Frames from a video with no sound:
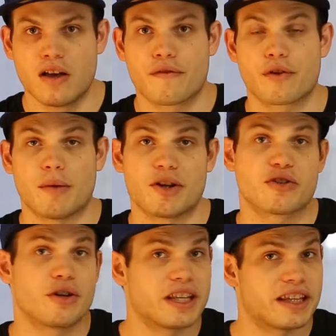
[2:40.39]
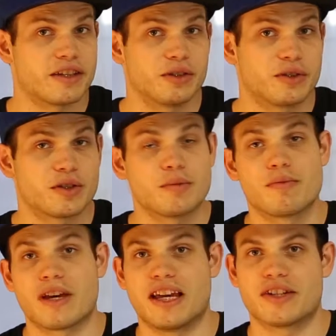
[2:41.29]
throughout my journey here on YouTube,
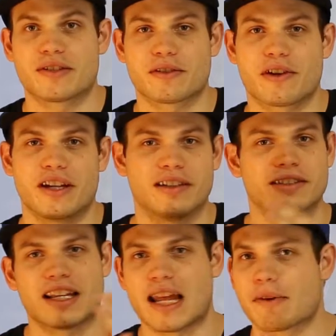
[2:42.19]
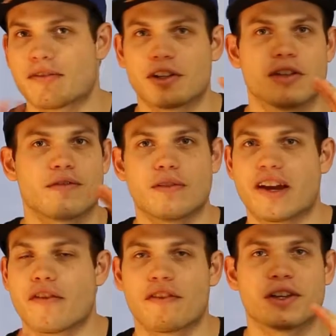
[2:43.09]
and just to create a little dynamic video of
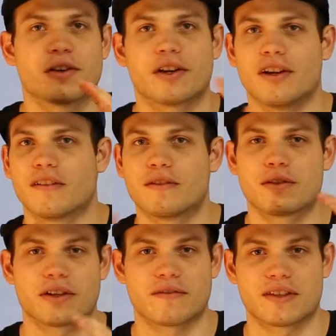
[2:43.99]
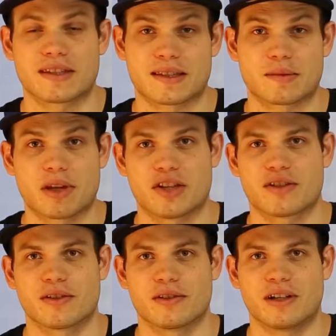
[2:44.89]
everything going on during this speech.
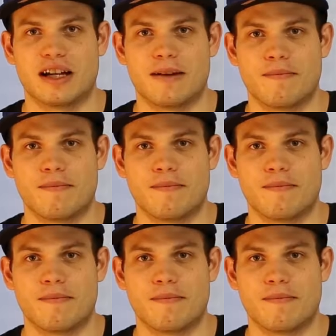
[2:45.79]
So